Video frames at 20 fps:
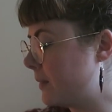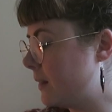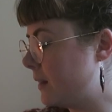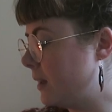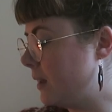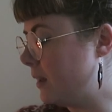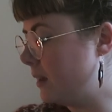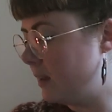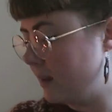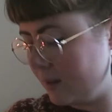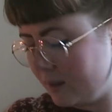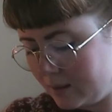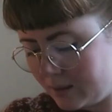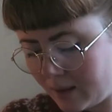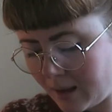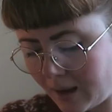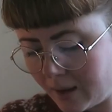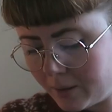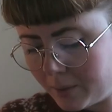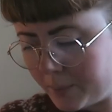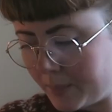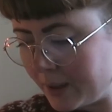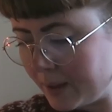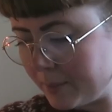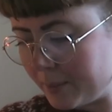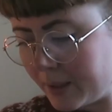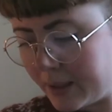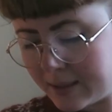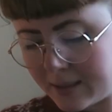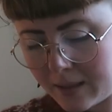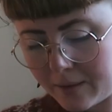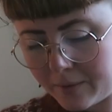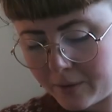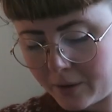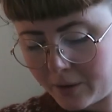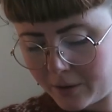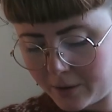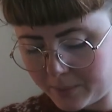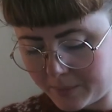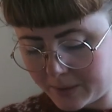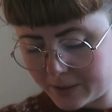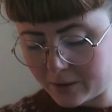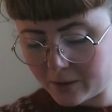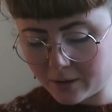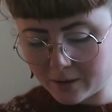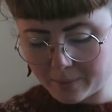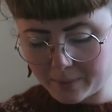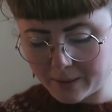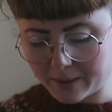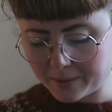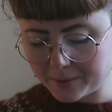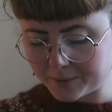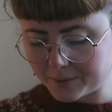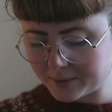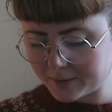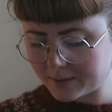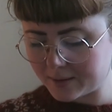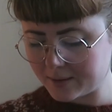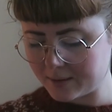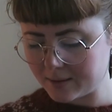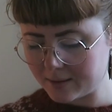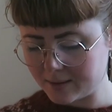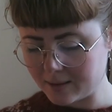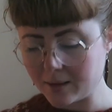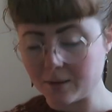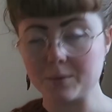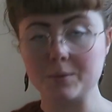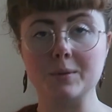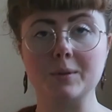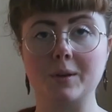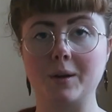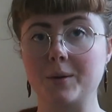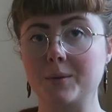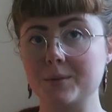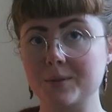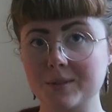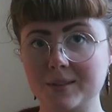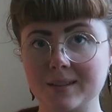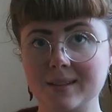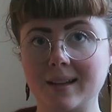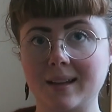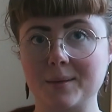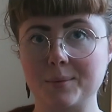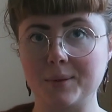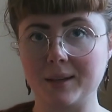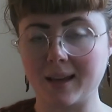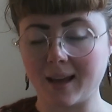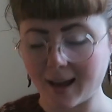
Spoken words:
You might have heard me talk about the Yule goat that we